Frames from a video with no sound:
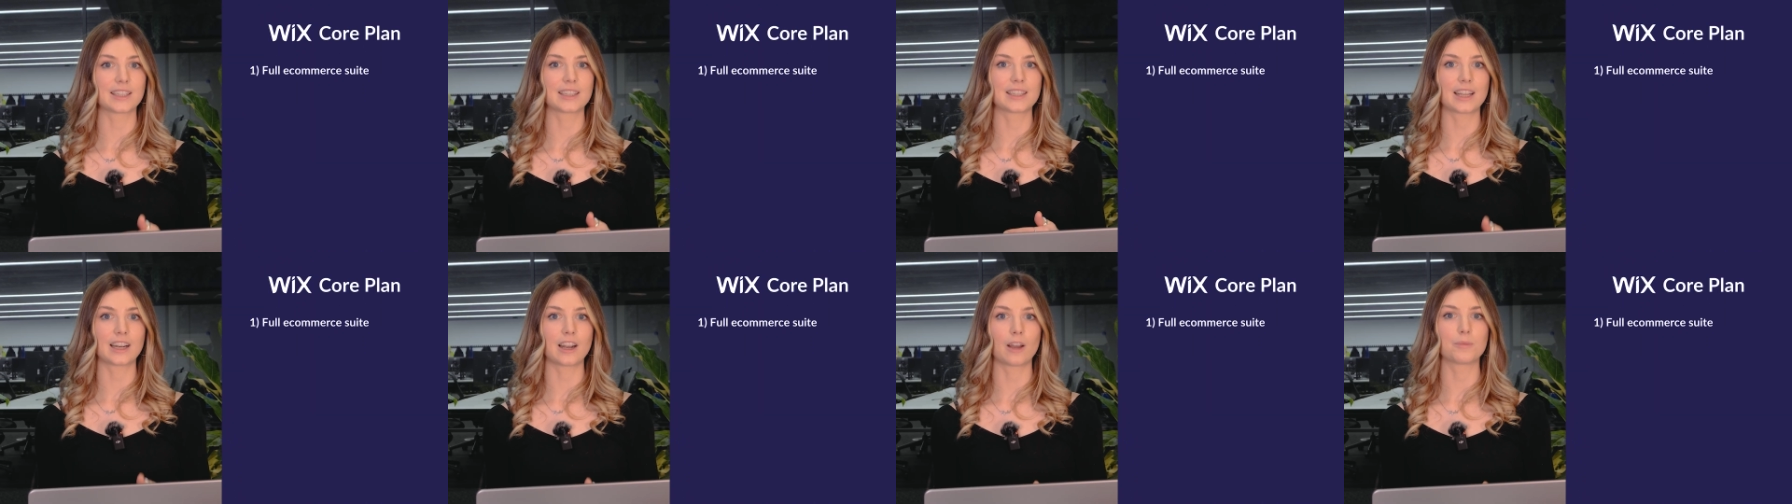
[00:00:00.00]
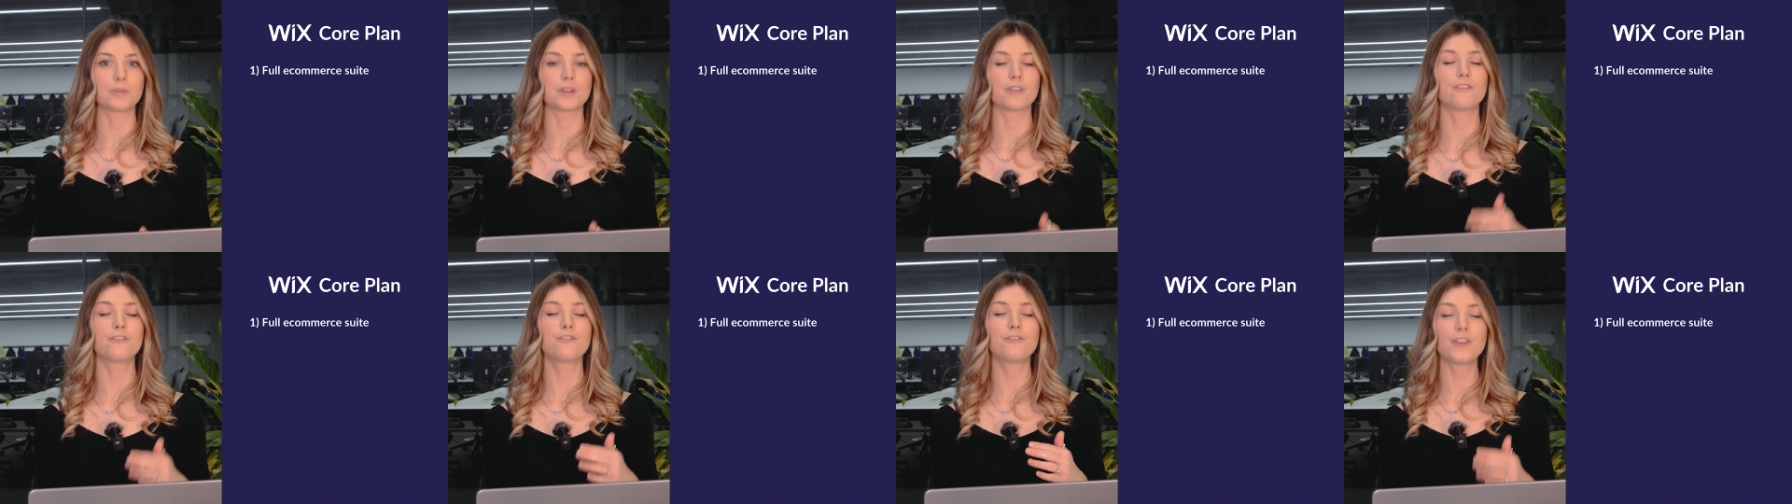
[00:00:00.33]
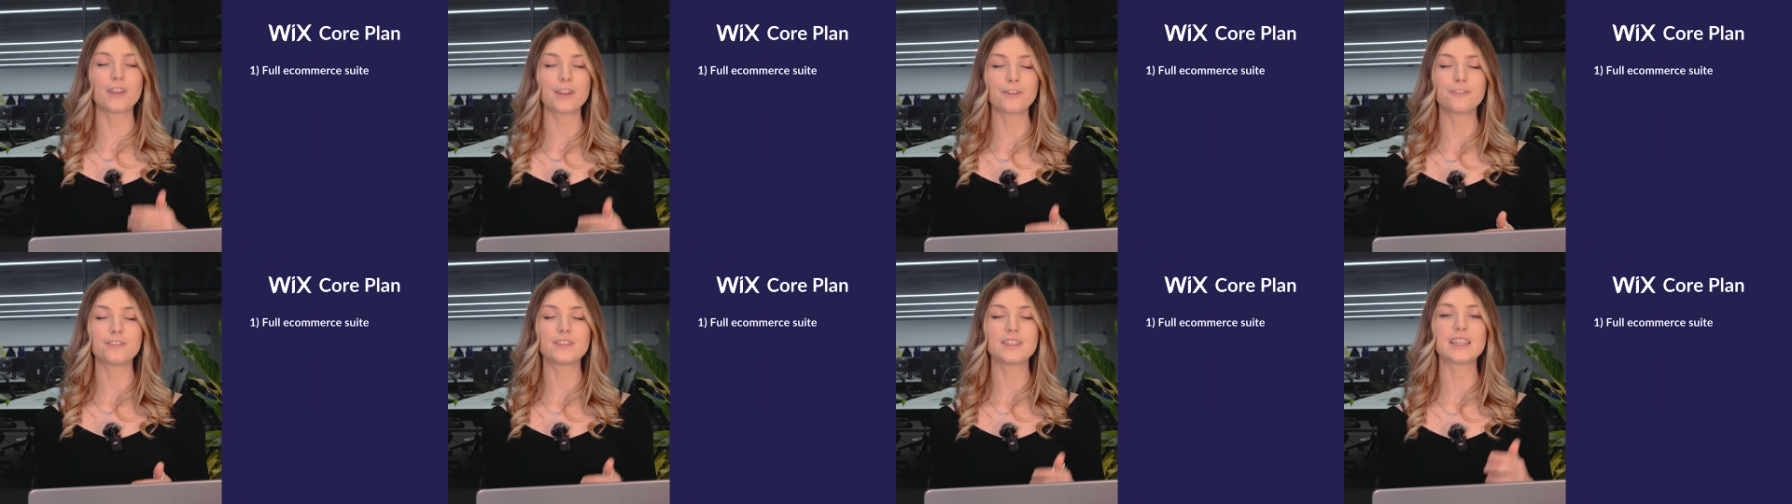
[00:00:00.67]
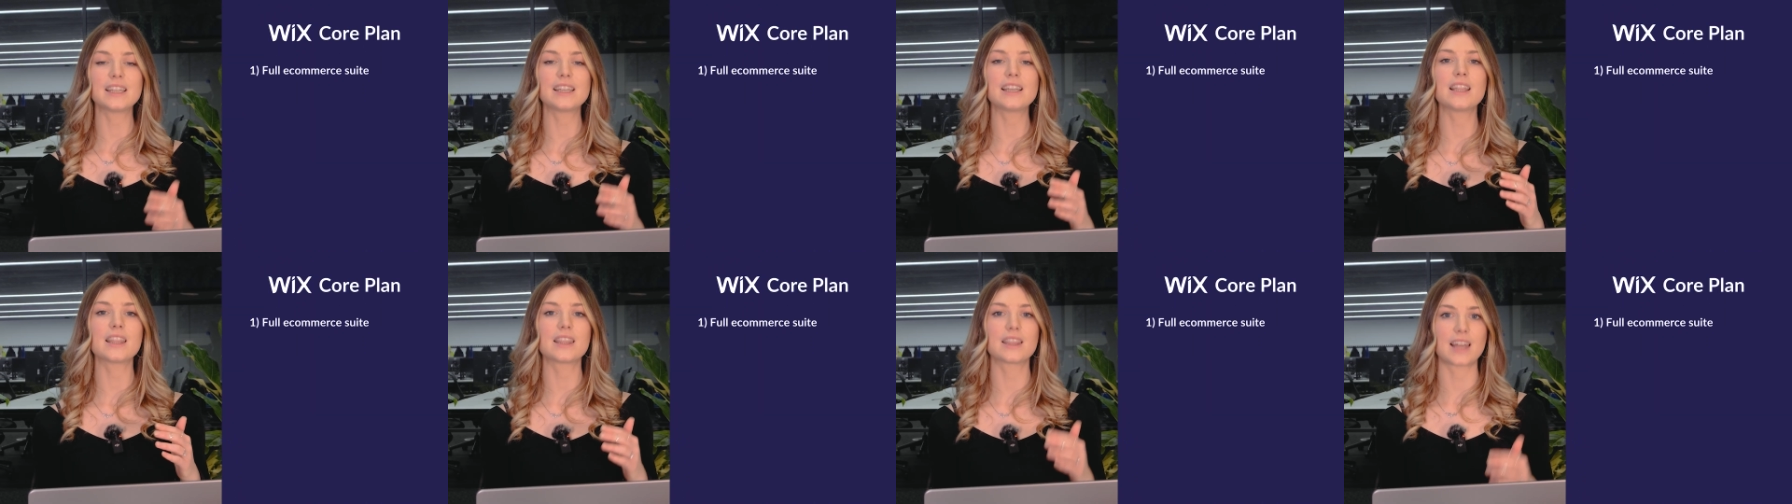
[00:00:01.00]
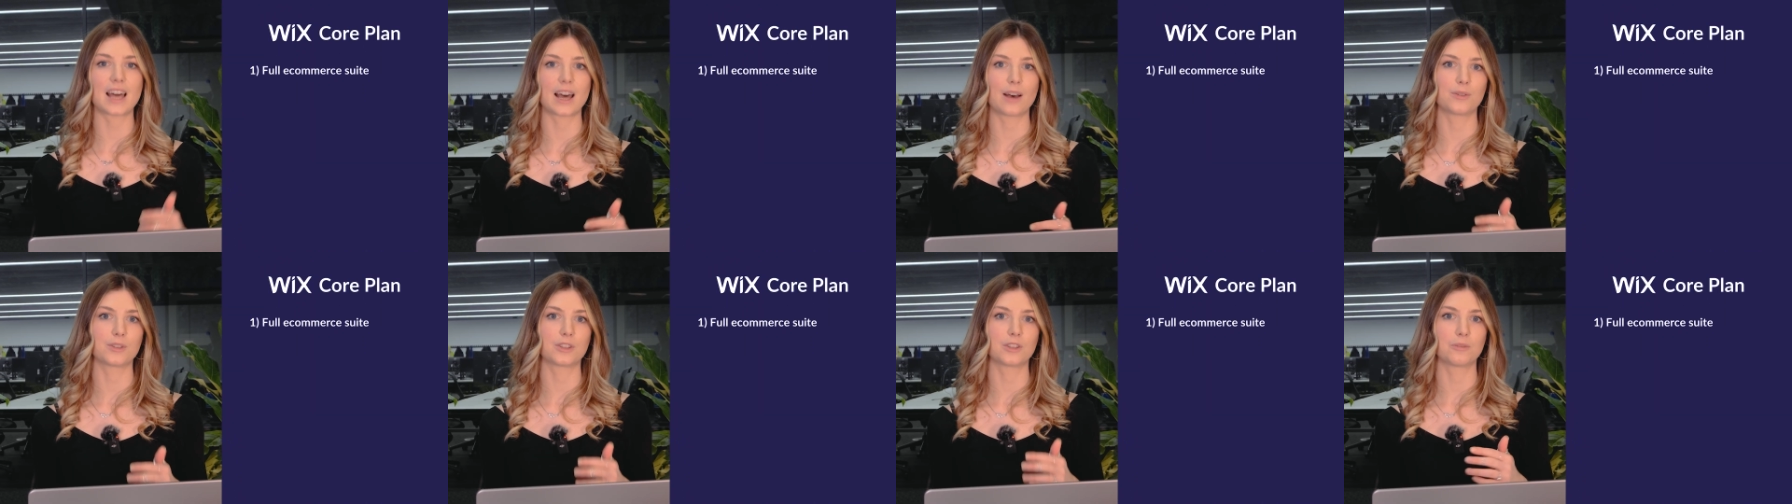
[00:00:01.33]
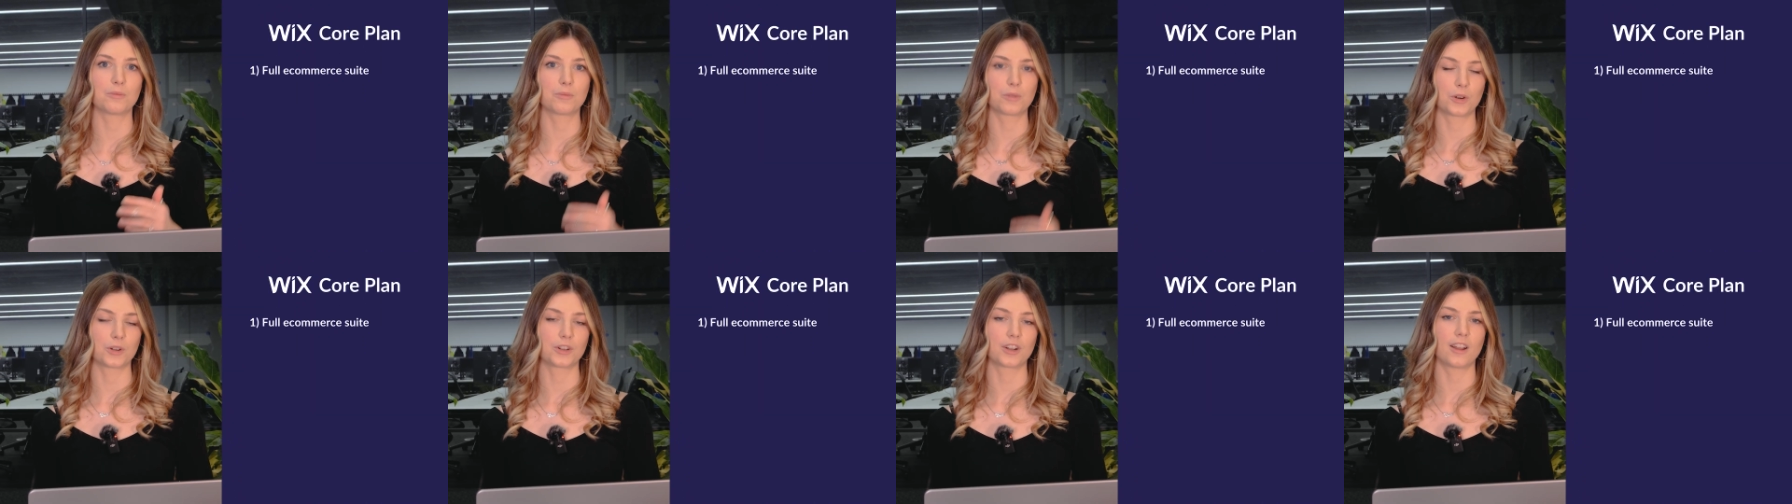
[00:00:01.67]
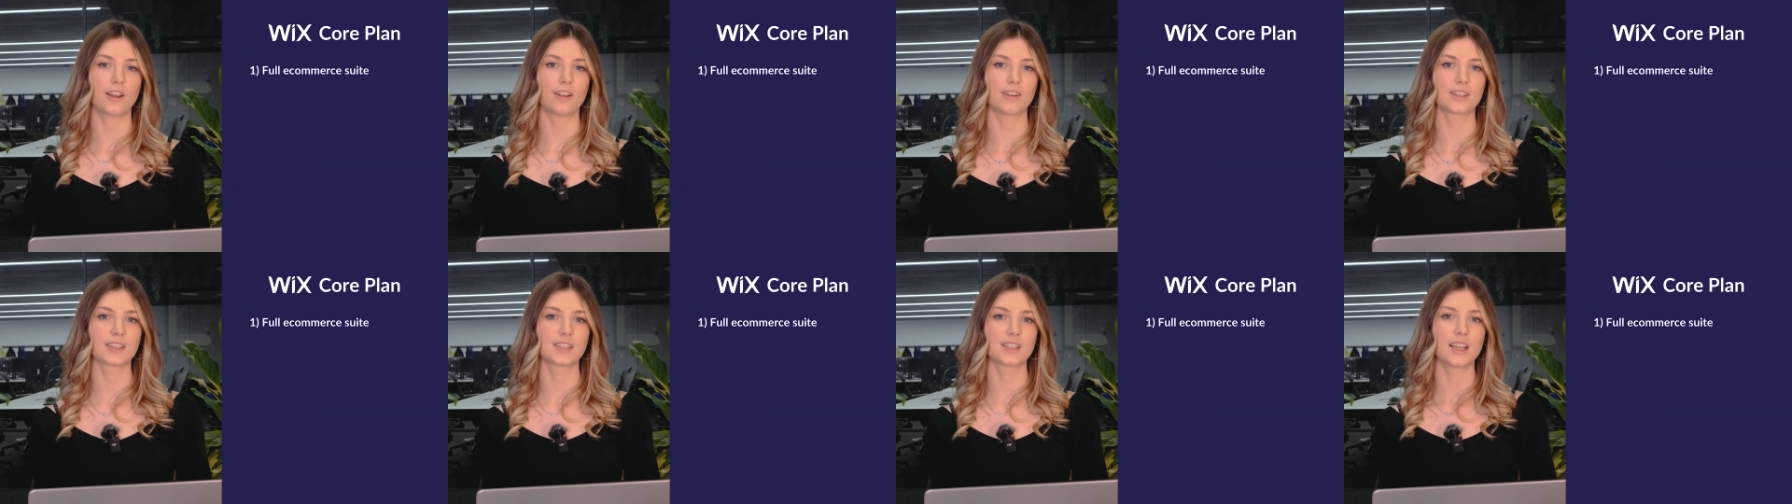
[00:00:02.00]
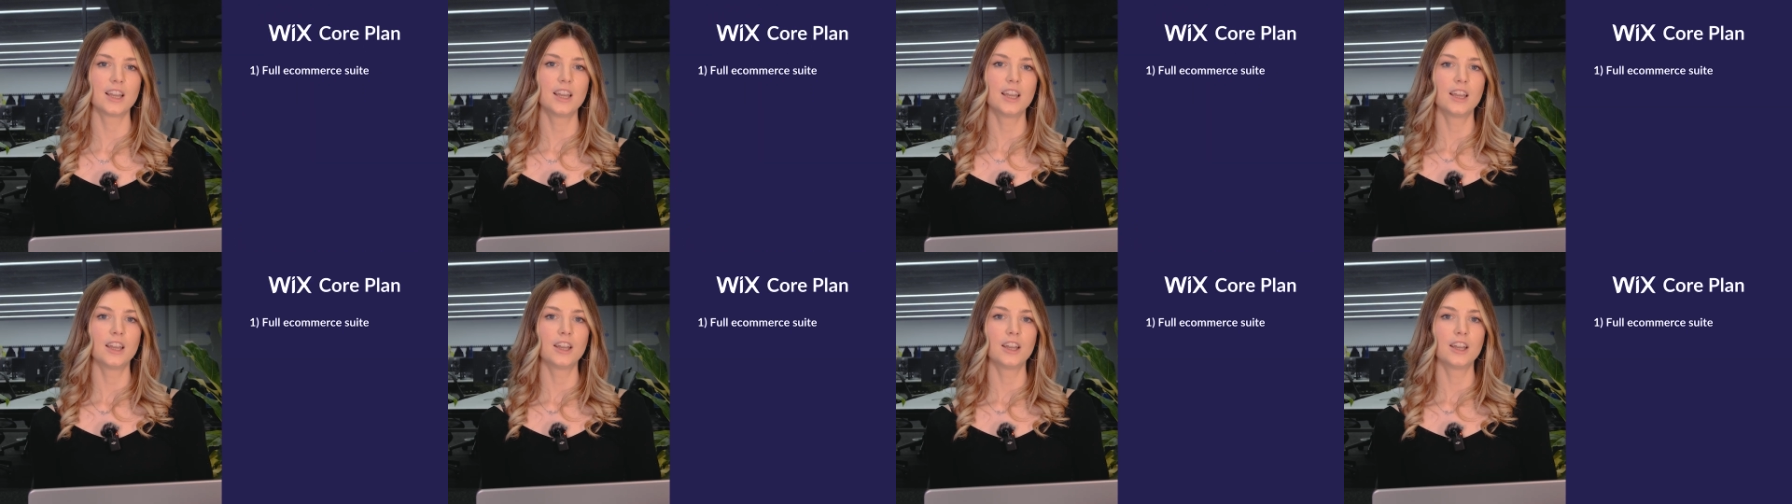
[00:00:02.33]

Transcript: sell up to 50,000 products,